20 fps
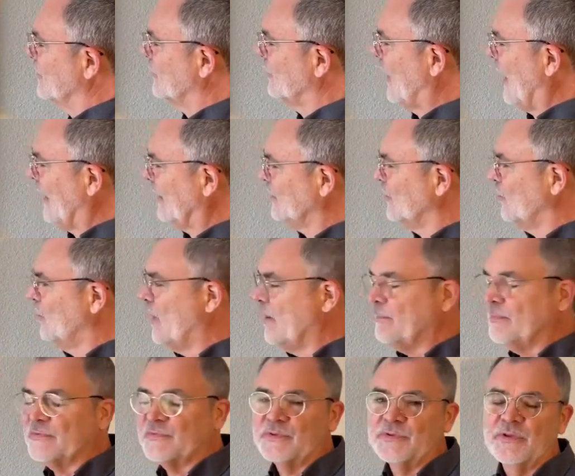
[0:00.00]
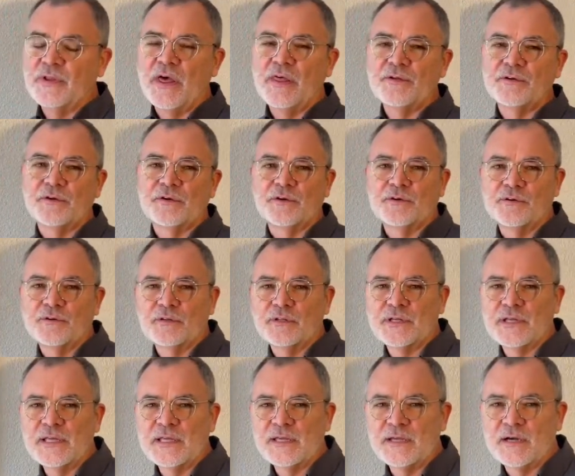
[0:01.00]
Crack the Whip is another
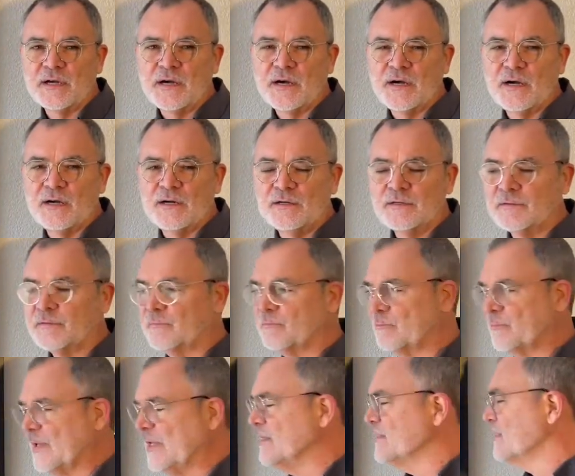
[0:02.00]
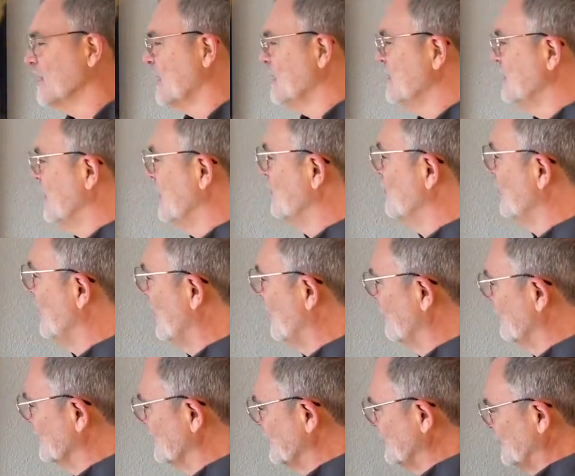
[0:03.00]
early piece I did when I
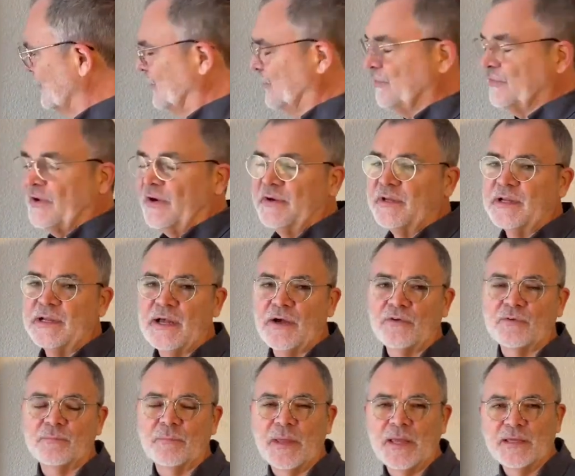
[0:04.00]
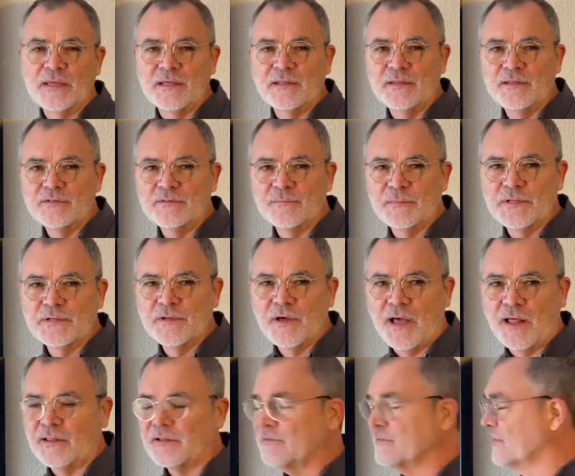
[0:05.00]
was first starting out making these
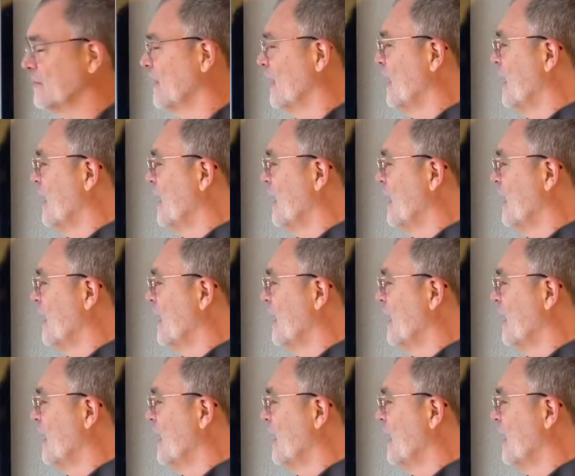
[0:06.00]
mandalas.